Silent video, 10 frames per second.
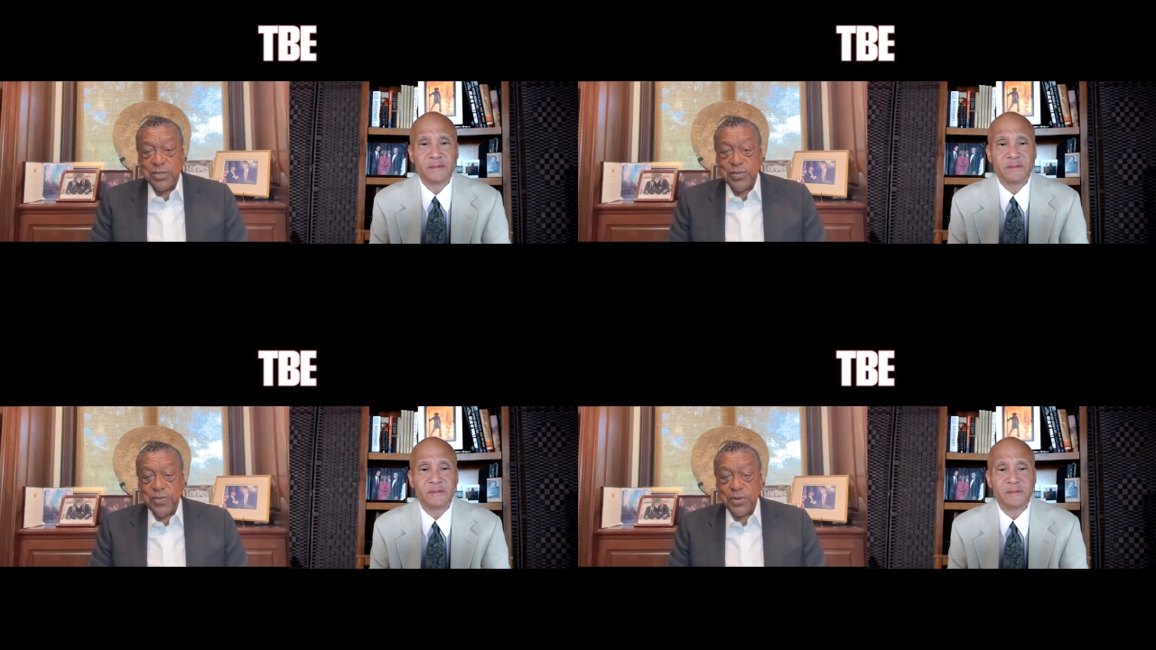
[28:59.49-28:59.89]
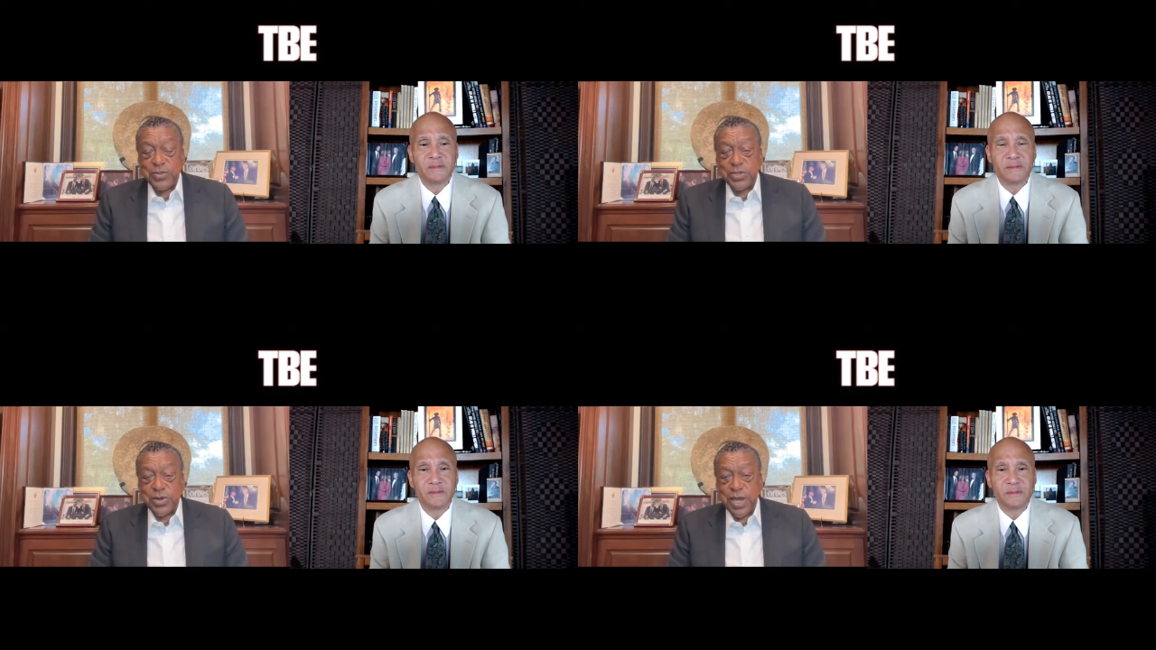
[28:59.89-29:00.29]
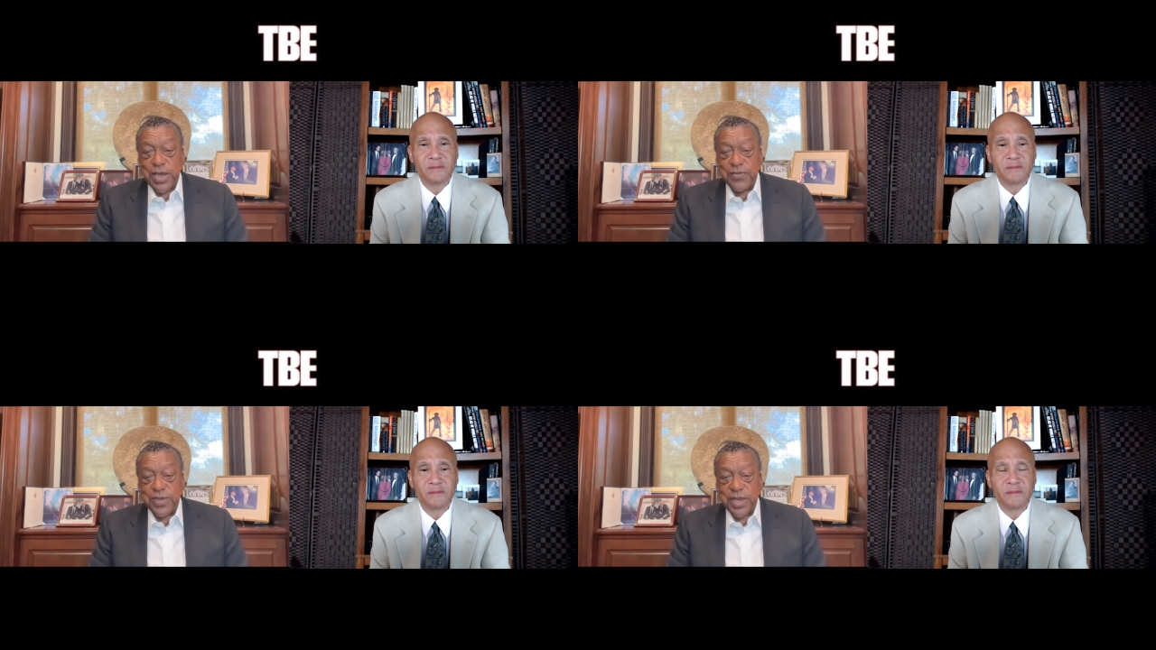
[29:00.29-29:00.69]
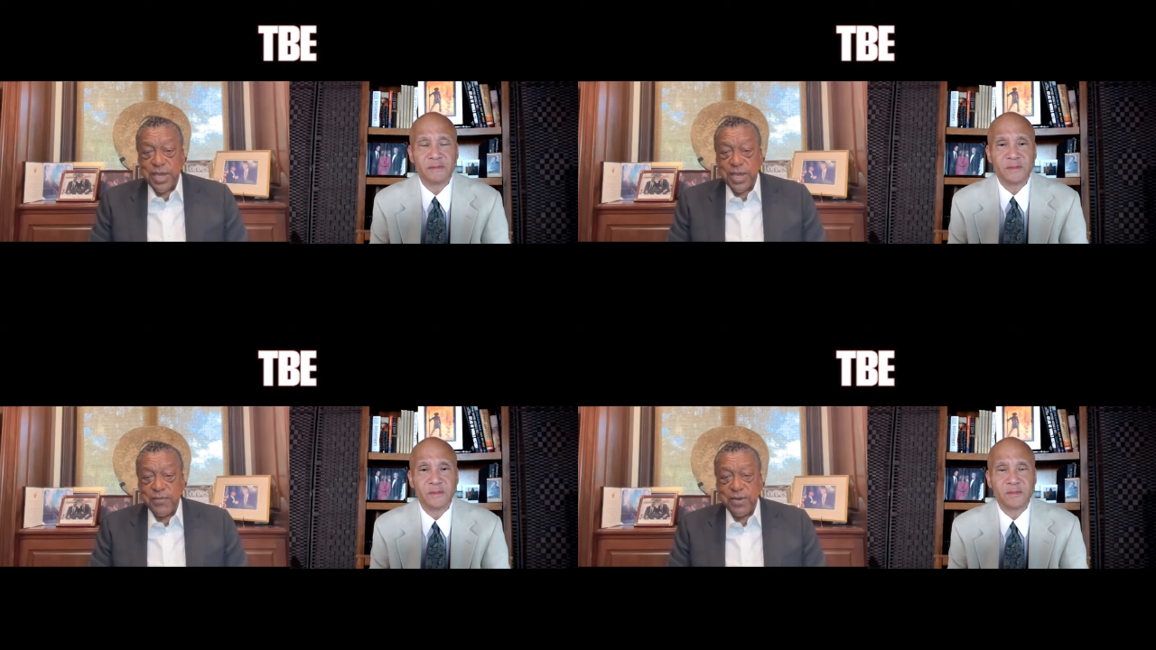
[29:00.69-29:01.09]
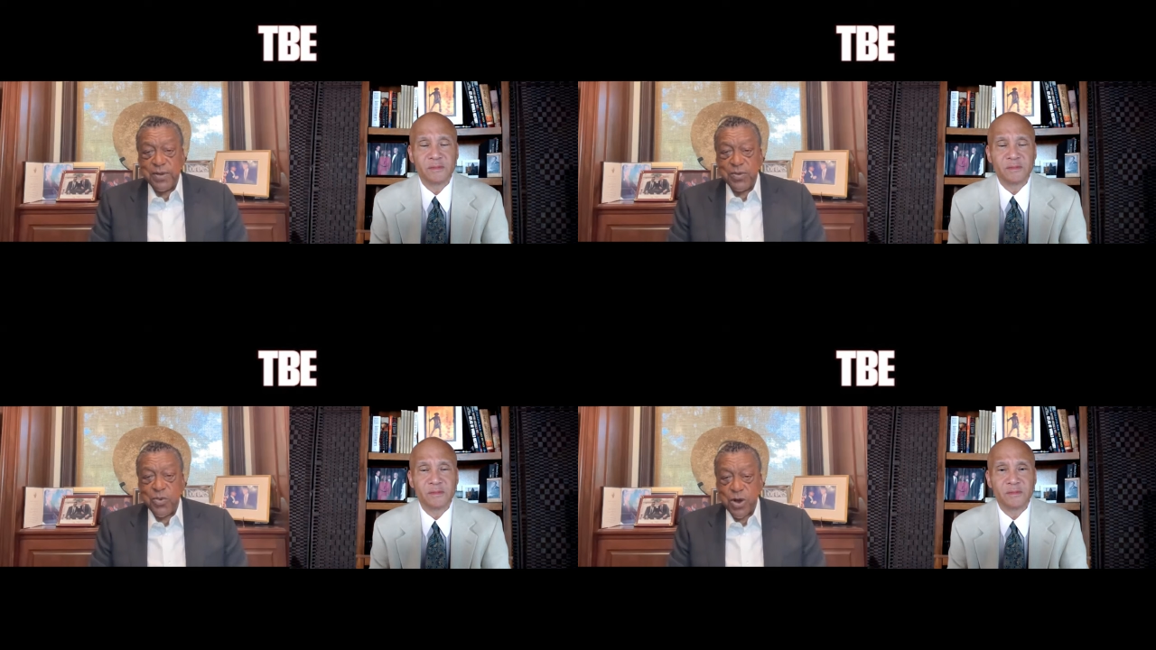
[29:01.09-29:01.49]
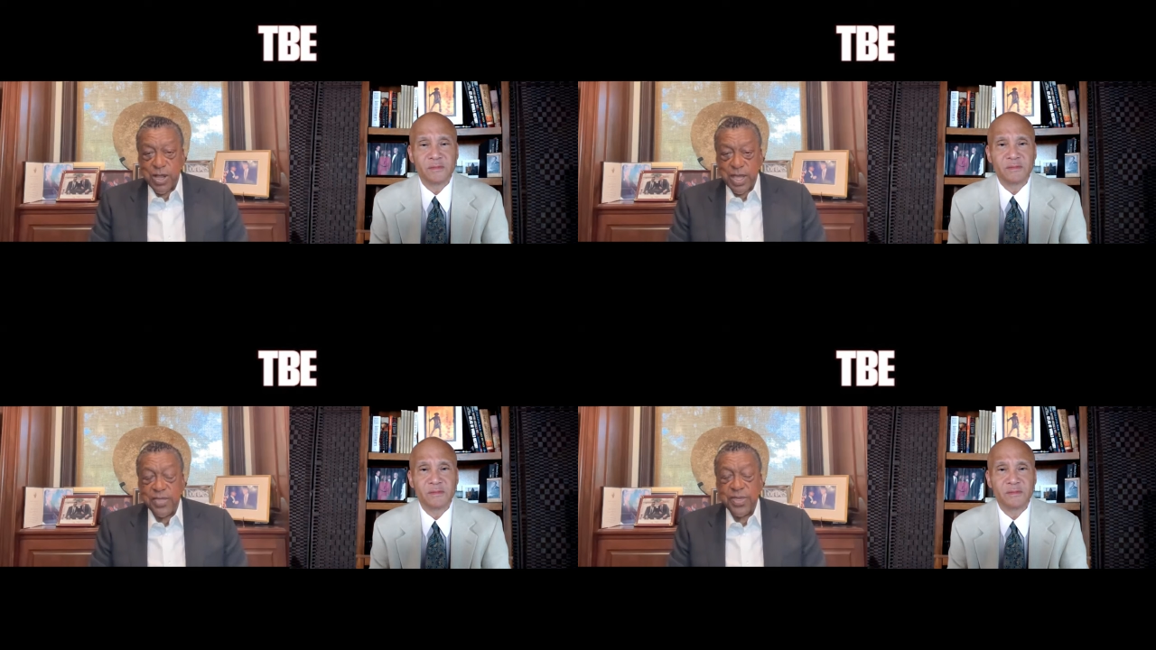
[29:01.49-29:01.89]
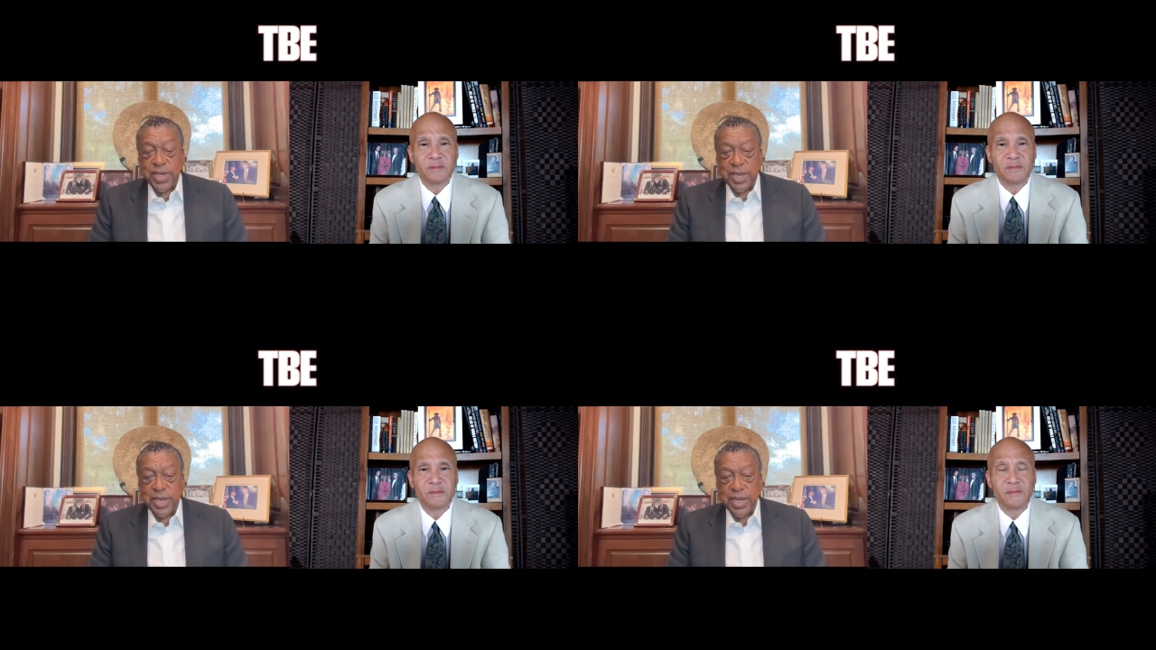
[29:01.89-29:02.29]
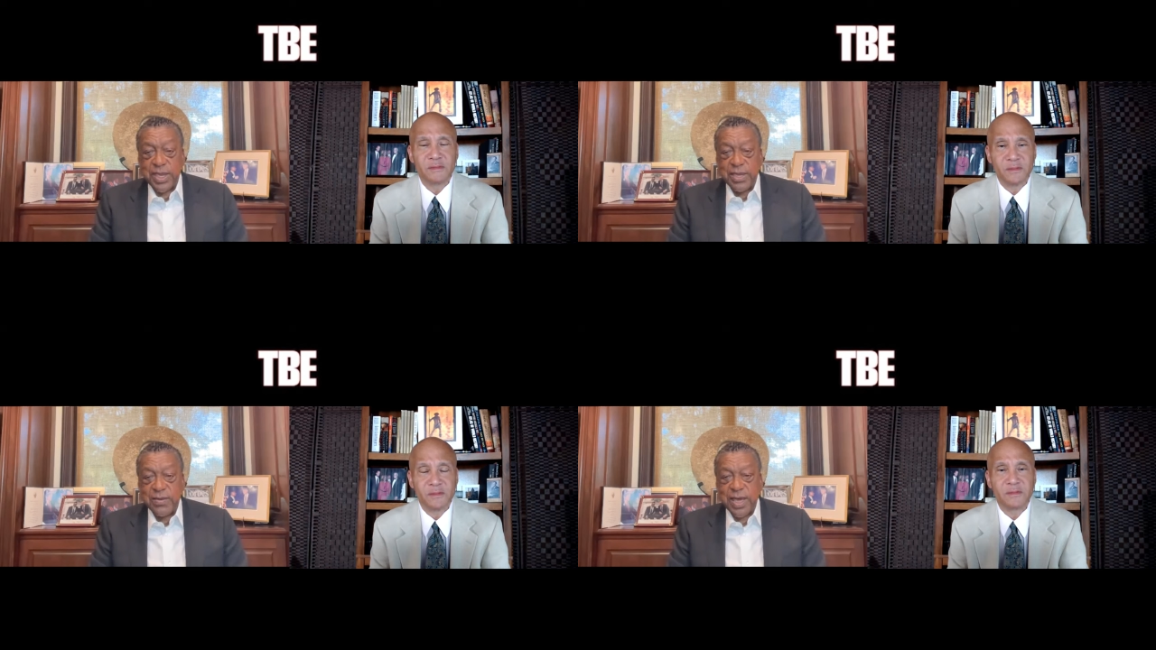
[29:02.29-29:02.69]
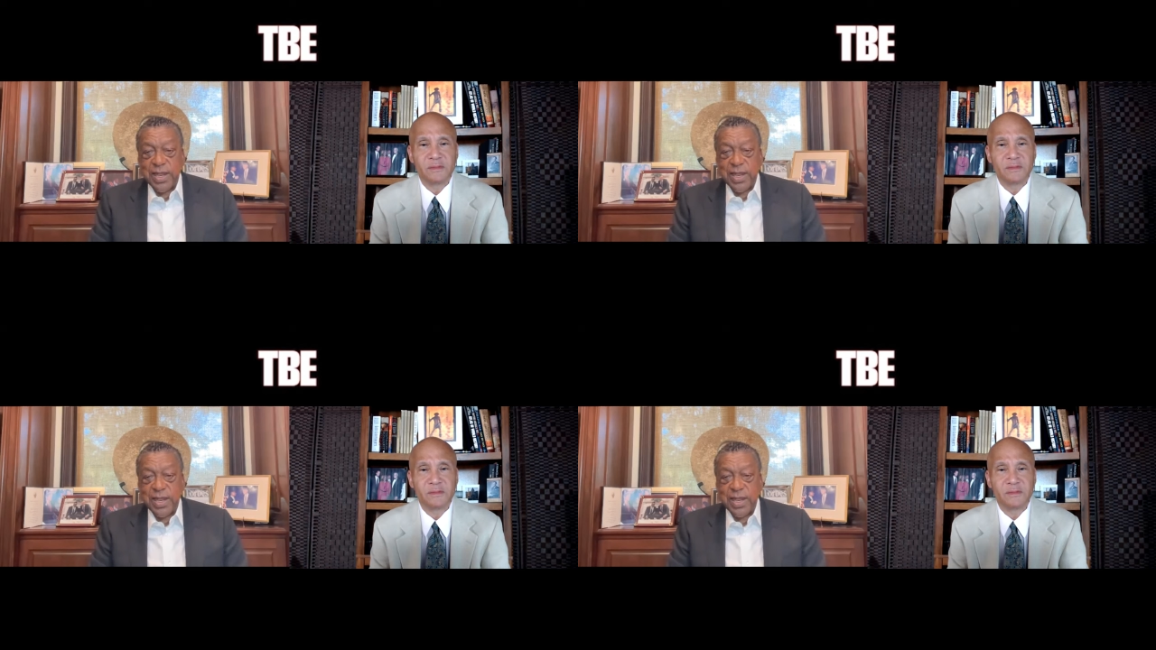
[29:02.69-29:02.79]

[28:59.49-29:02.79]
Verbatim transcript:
Speaker 1: First, you have to have a work ethic. You got to